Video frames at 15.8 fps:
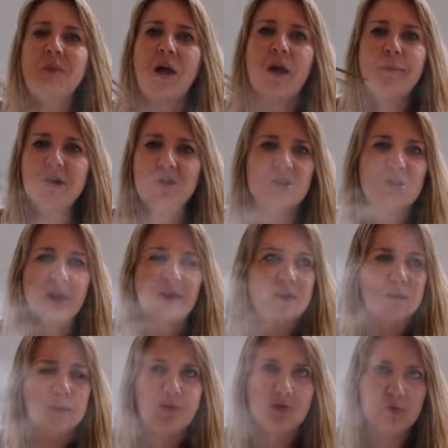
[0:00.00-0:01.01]
I
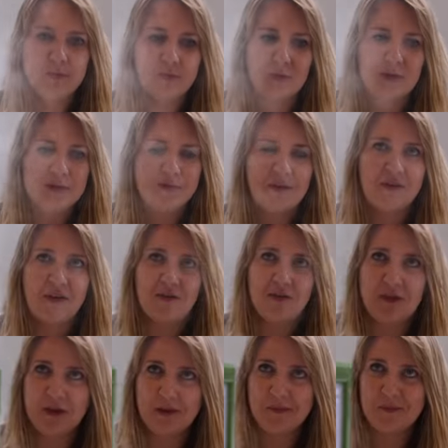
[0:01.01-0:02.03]
think the prawn ball is my
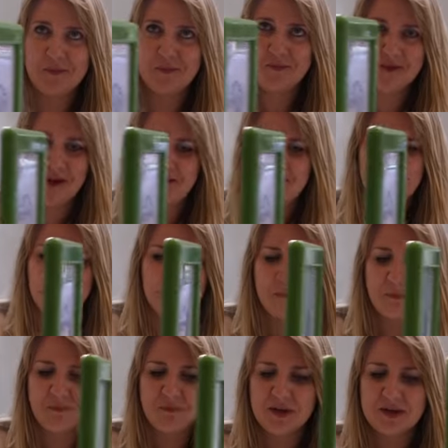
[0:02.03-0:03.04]
favourite thing, definitely.
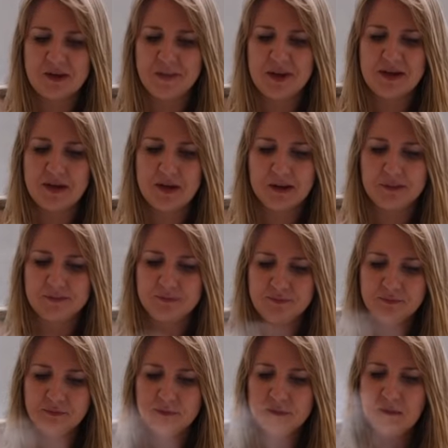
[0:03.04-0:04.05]
It's the best thing.
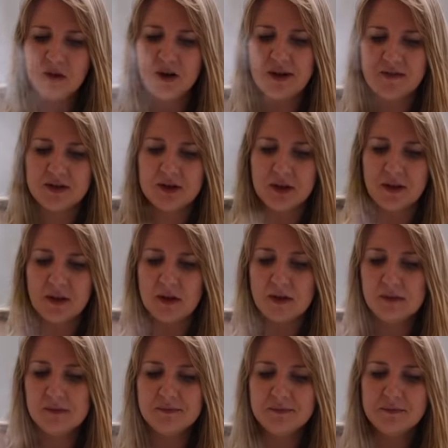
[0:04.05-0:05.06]
You have to get
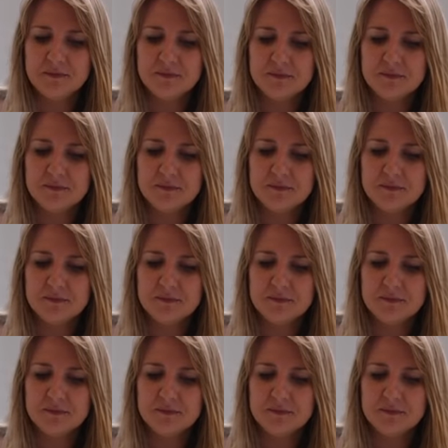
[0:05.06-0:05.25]
that.